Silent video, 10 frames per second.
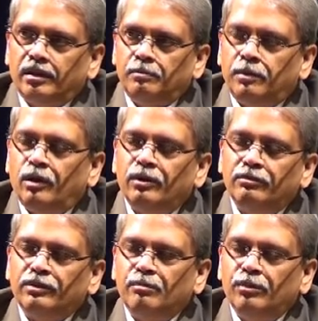The
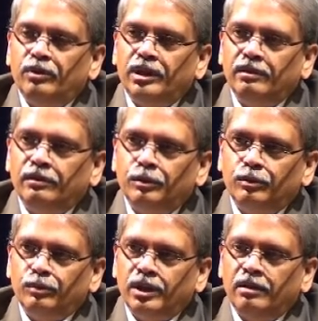power of
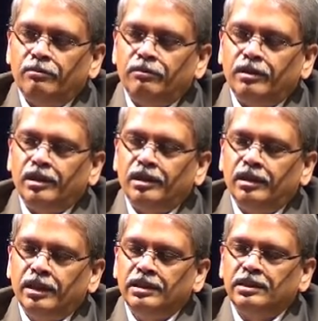computing would have
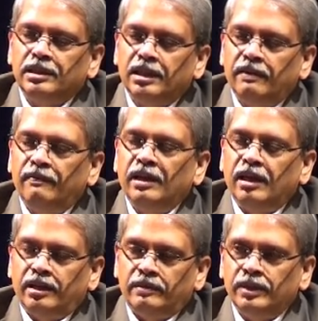reached a
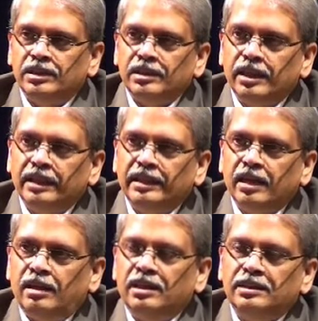level at which it
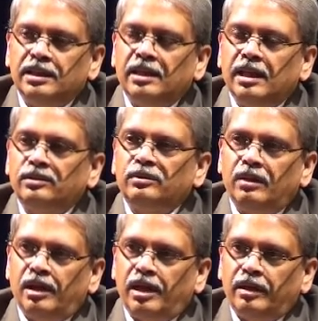can understand
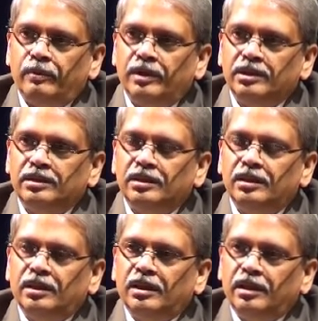natural language.
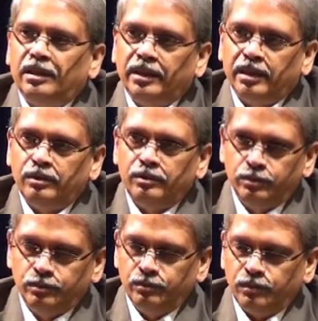It can
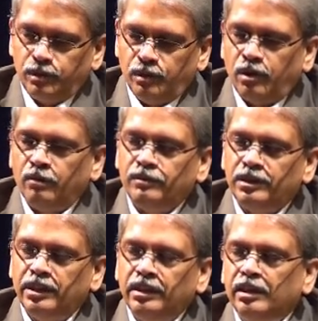do a lot
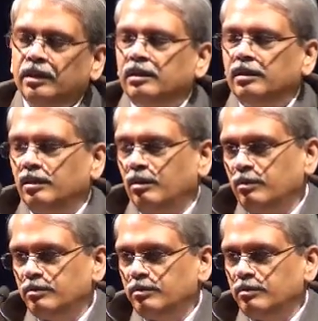of thinking, a lot